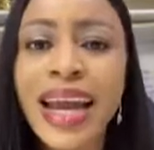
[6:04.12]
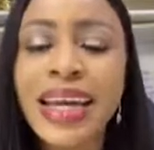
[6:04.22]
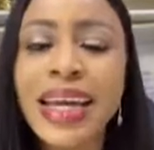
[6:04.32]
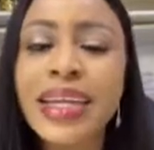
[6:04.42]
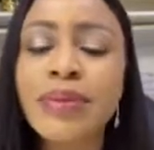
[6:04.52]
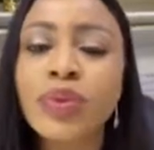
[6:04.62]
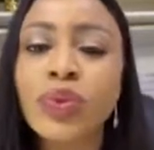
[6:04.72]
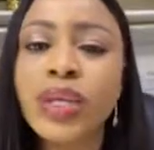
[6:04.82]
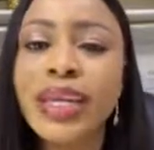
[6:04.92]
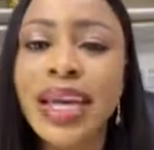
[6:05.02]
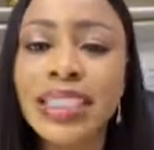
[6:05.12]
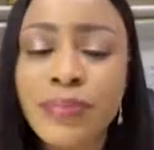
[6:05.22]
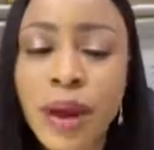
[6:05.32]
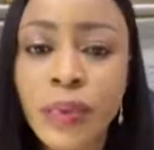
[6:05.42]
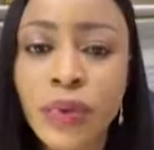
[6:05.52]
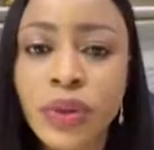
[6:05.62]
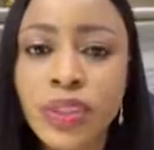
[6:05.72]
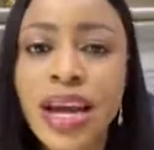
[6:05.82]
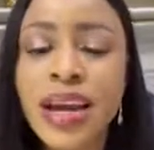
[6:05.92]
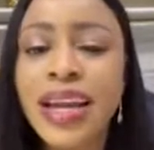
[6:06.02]
How can I get them to get
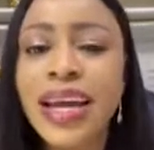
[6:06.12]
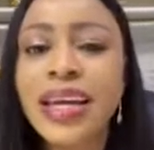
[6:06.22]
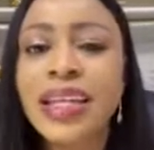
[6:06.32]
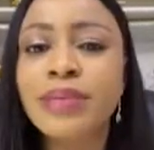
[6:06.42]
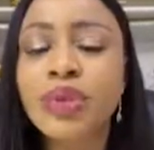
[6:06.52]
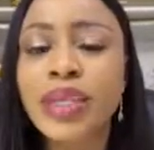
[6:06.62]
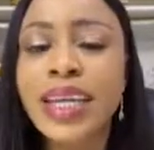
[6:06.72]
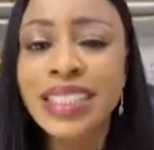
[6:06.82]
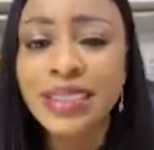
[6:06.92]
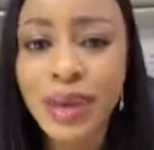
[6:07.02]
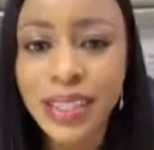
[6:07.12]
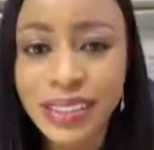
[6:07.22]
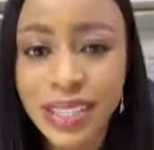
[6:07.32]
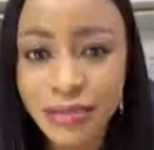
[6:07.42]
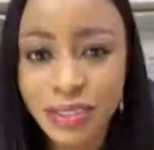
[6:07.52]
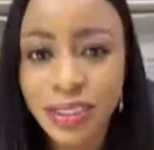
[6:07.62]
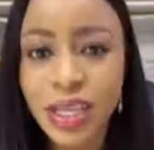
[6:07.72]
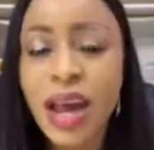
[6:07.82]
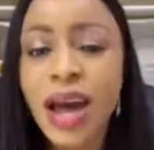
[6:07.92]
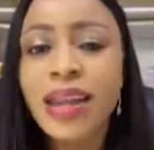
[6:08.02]
my product? How can I get them to get my
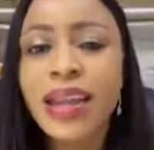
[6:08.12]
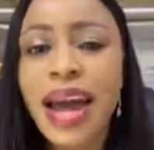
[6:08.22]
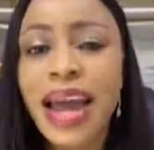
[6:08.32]
service